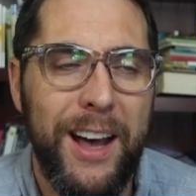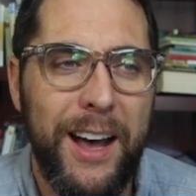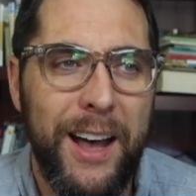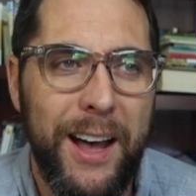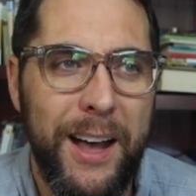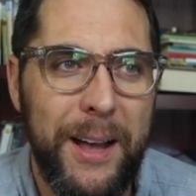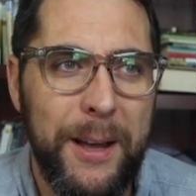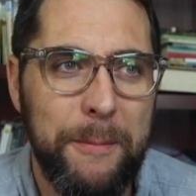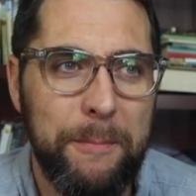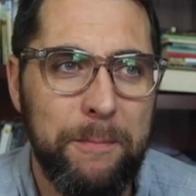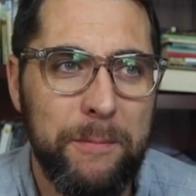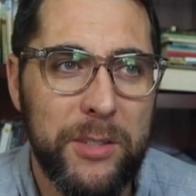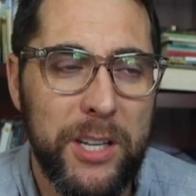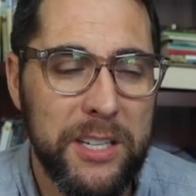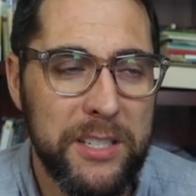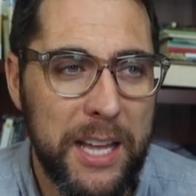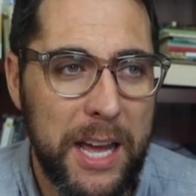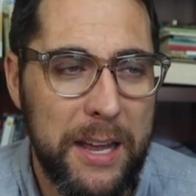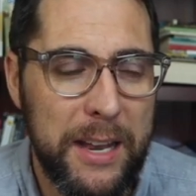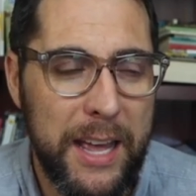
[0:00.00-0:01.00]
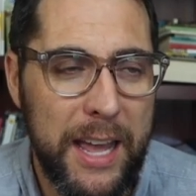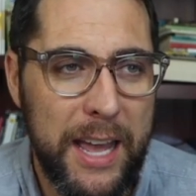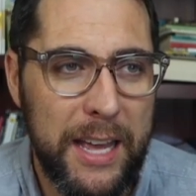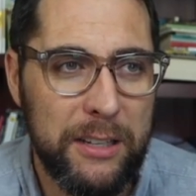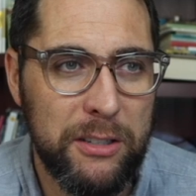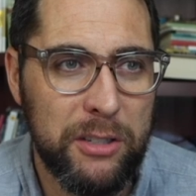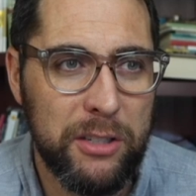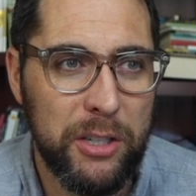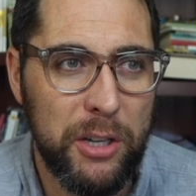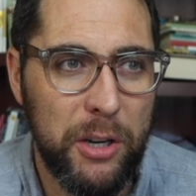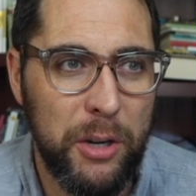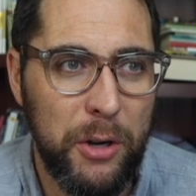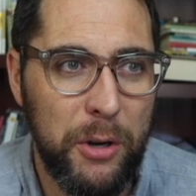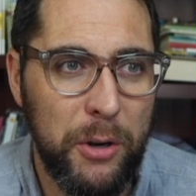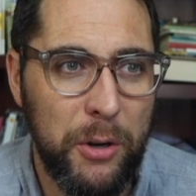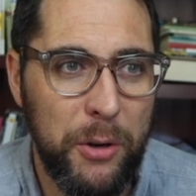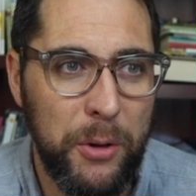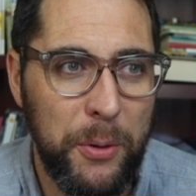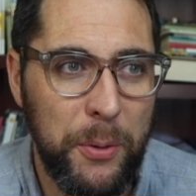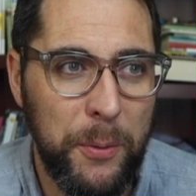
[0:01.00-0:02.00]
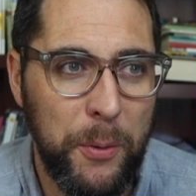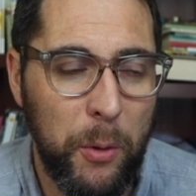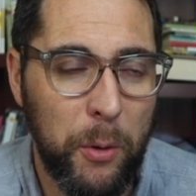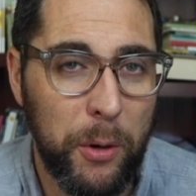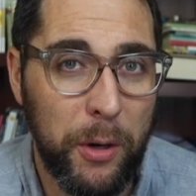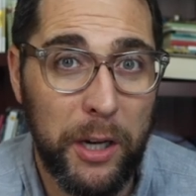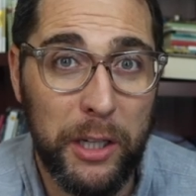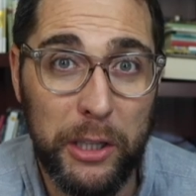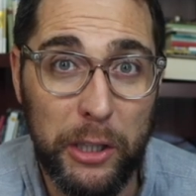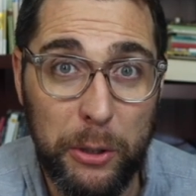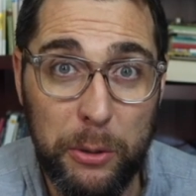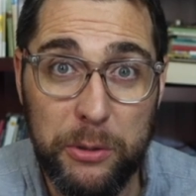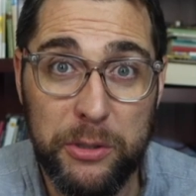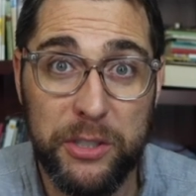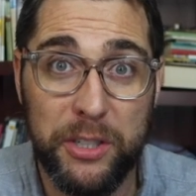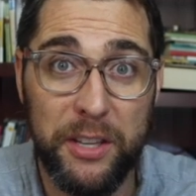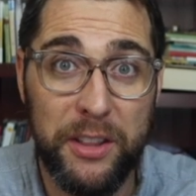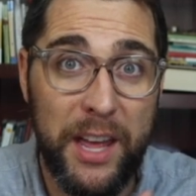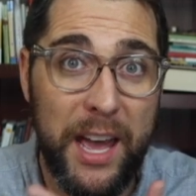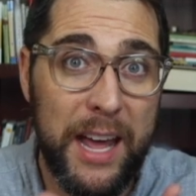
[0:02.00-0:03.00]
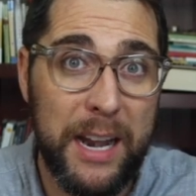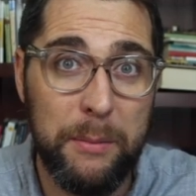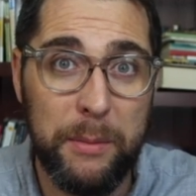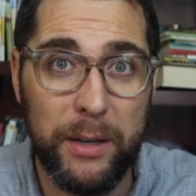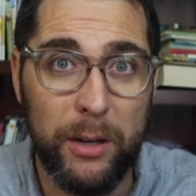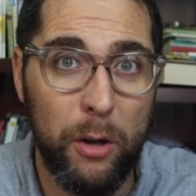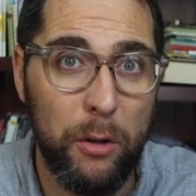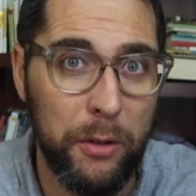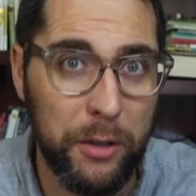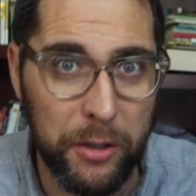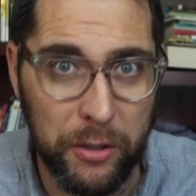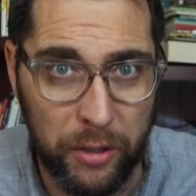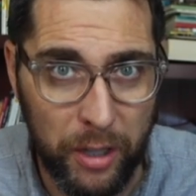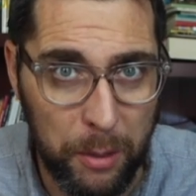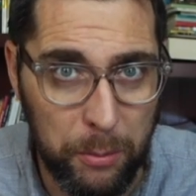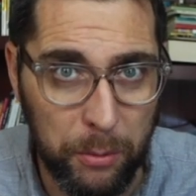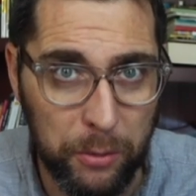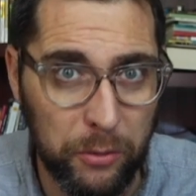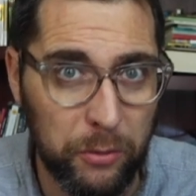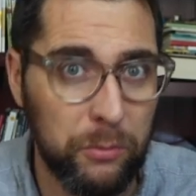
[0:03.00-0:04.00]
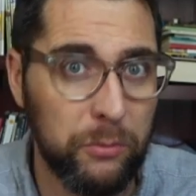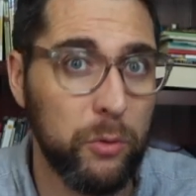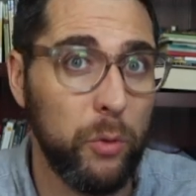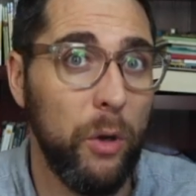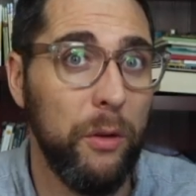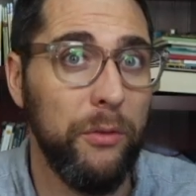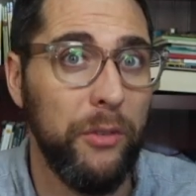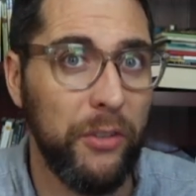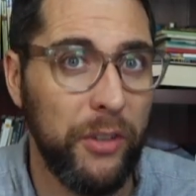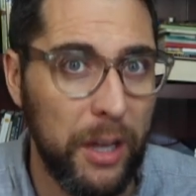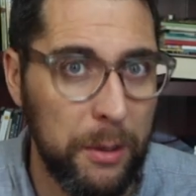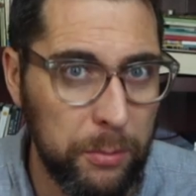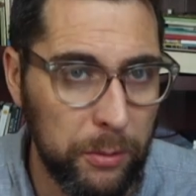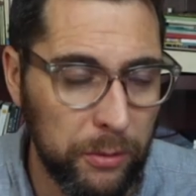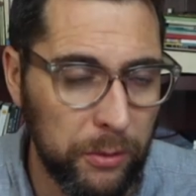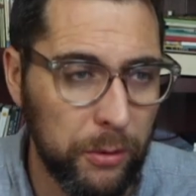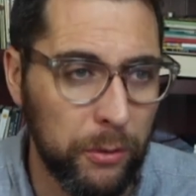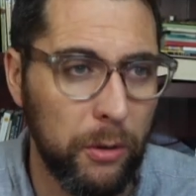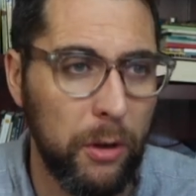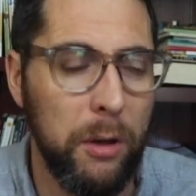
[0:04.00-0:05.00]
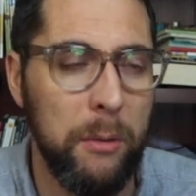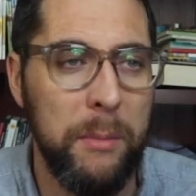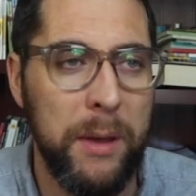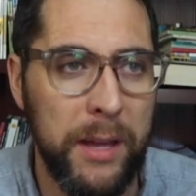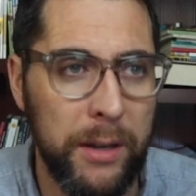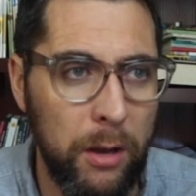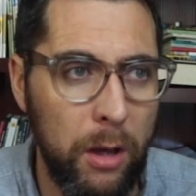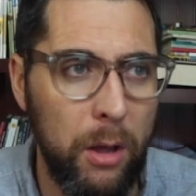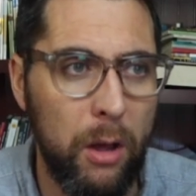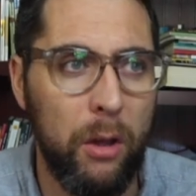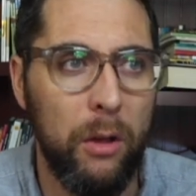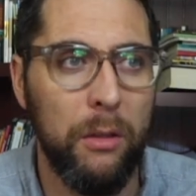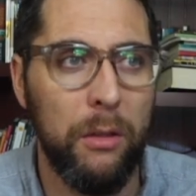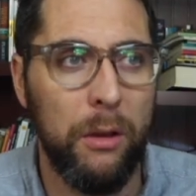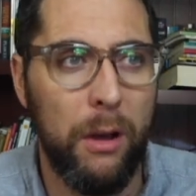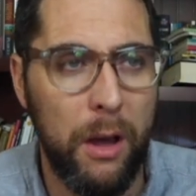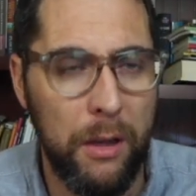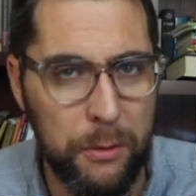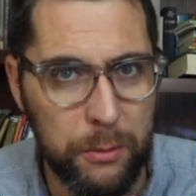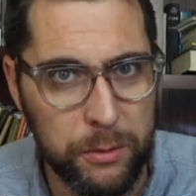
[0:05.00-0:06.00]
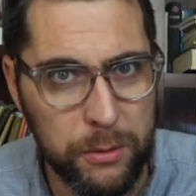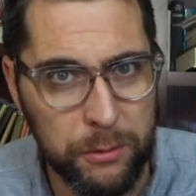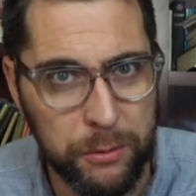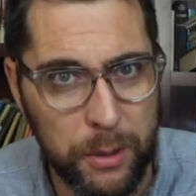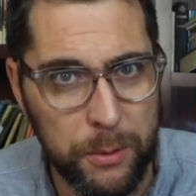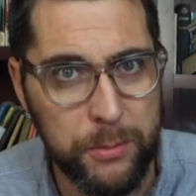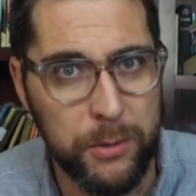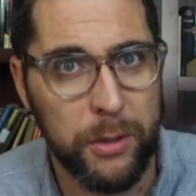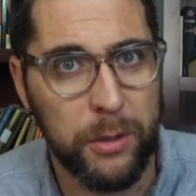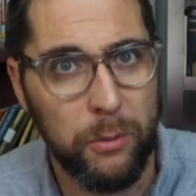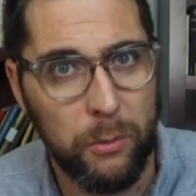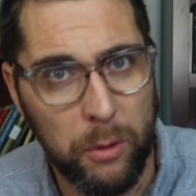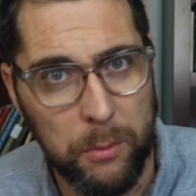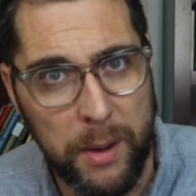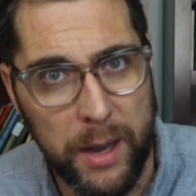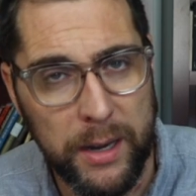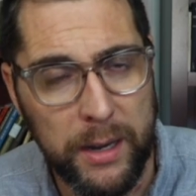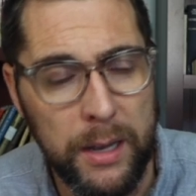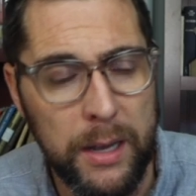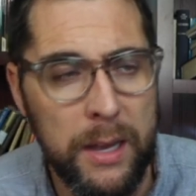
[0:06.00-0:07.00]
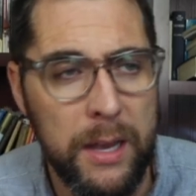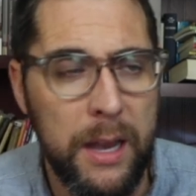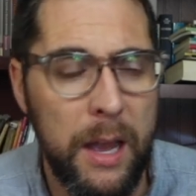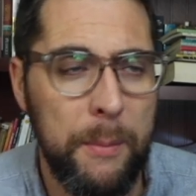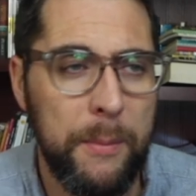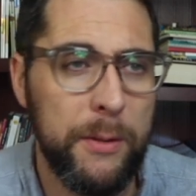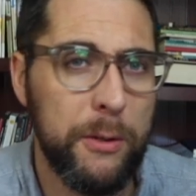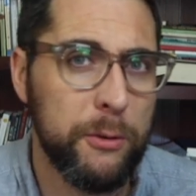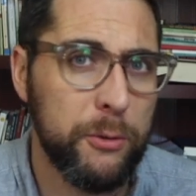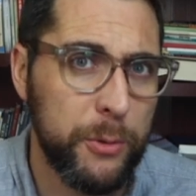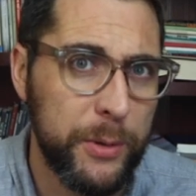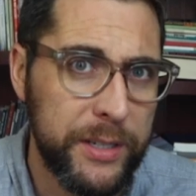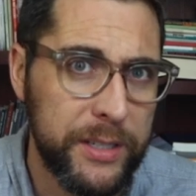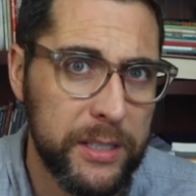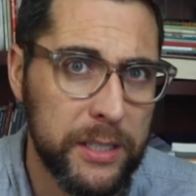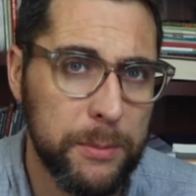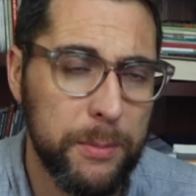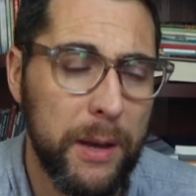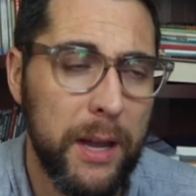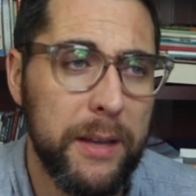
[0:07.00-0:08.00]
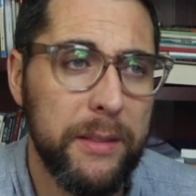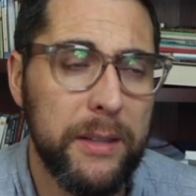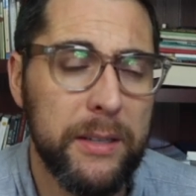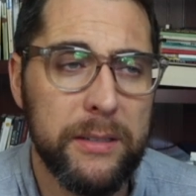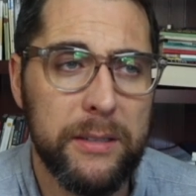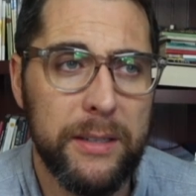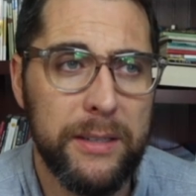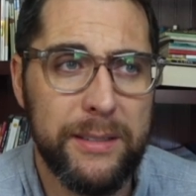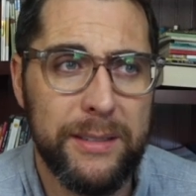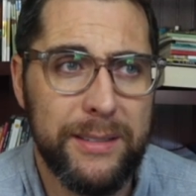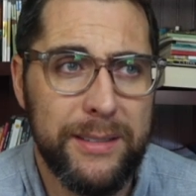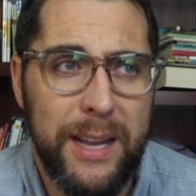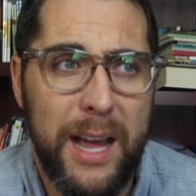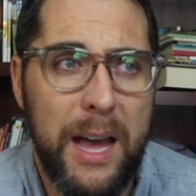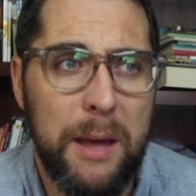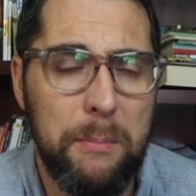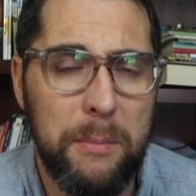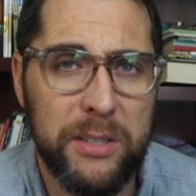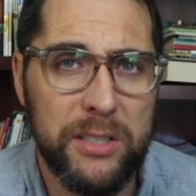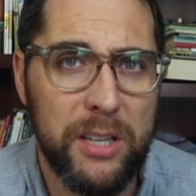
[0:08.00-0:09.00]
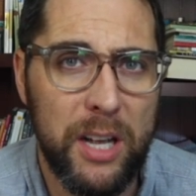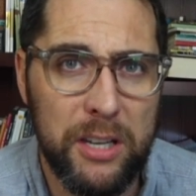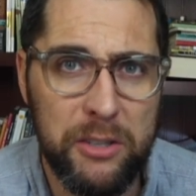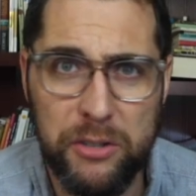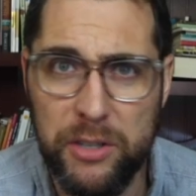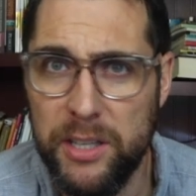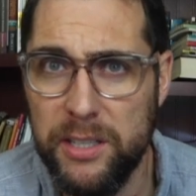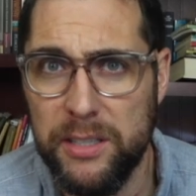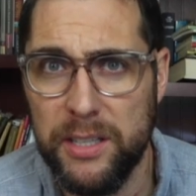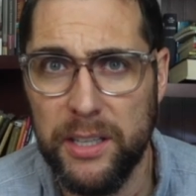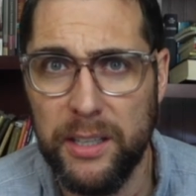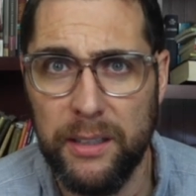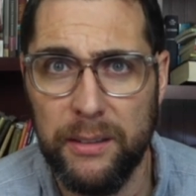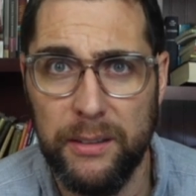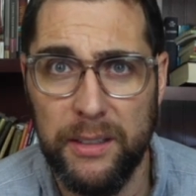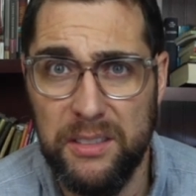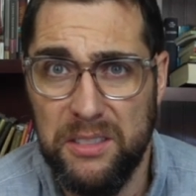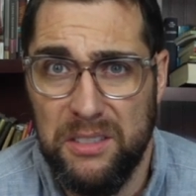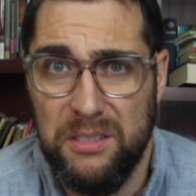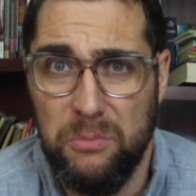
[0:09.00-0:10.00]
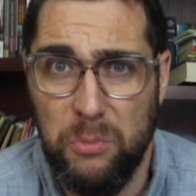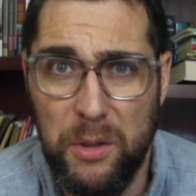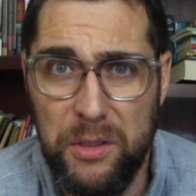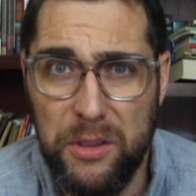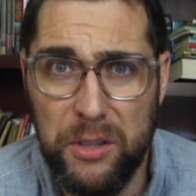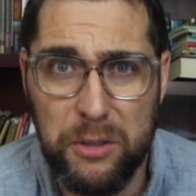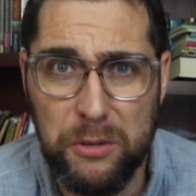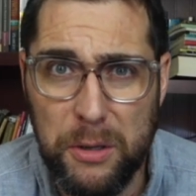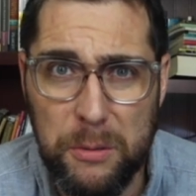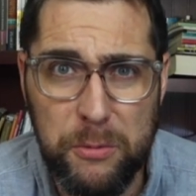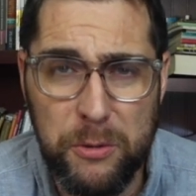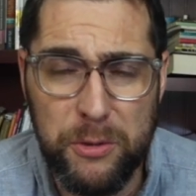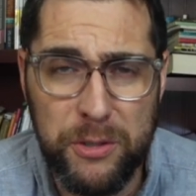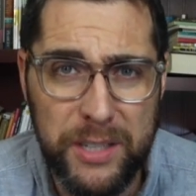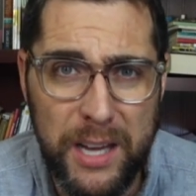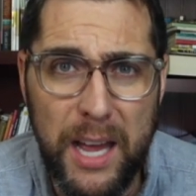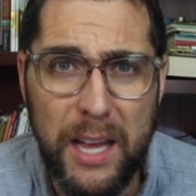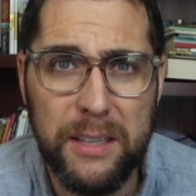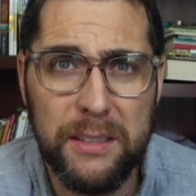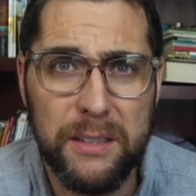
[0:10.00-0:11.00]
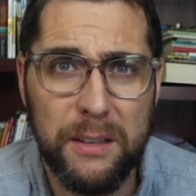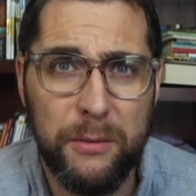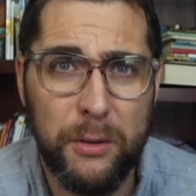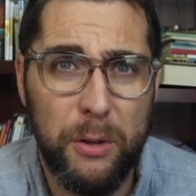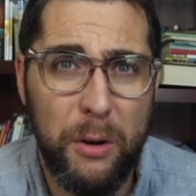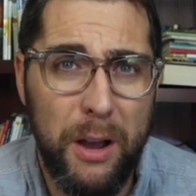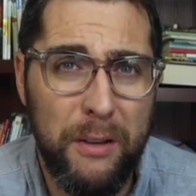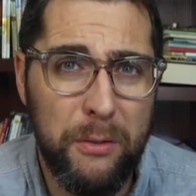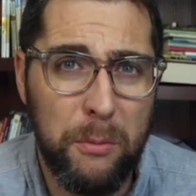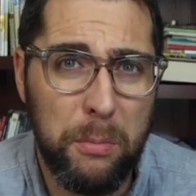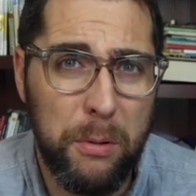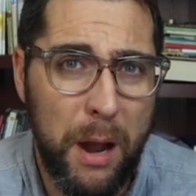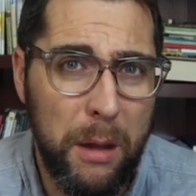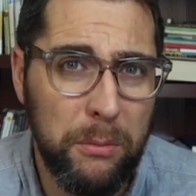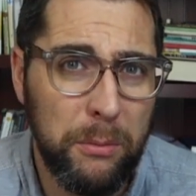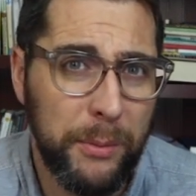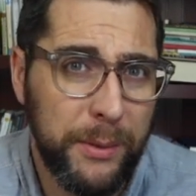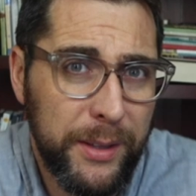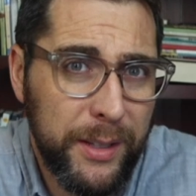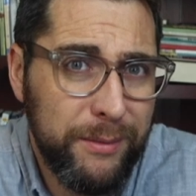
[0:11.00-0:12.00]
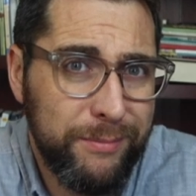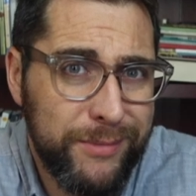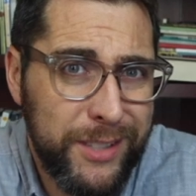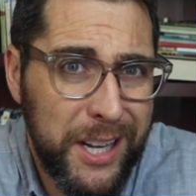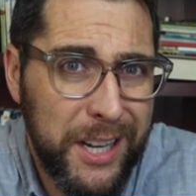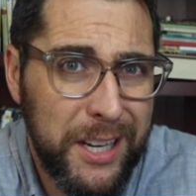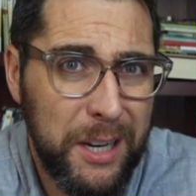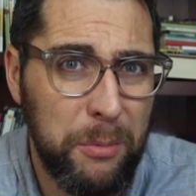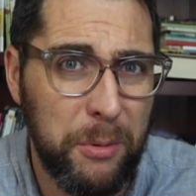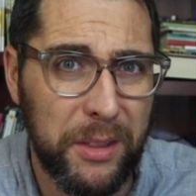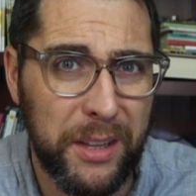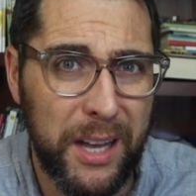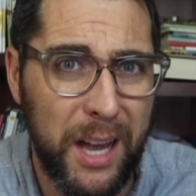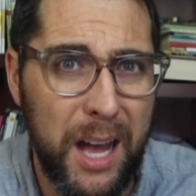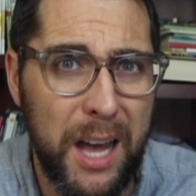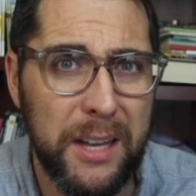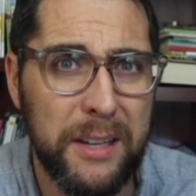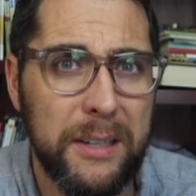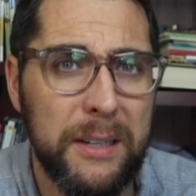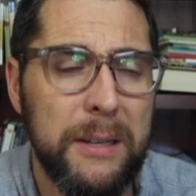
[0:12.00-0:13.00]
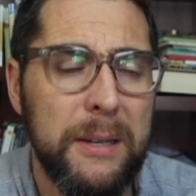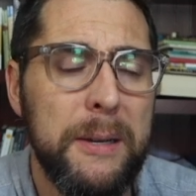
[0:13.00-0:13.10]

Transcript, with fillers: um, says that, and so or alludes to that. I mean, all the disciples, twelve disciples, they're all meant. All the authors of Scripture were men. I mean, there's reasons behind this. It's not misogynistic. It's what the Scripture says. If you don't have a problem with it, take it up with God.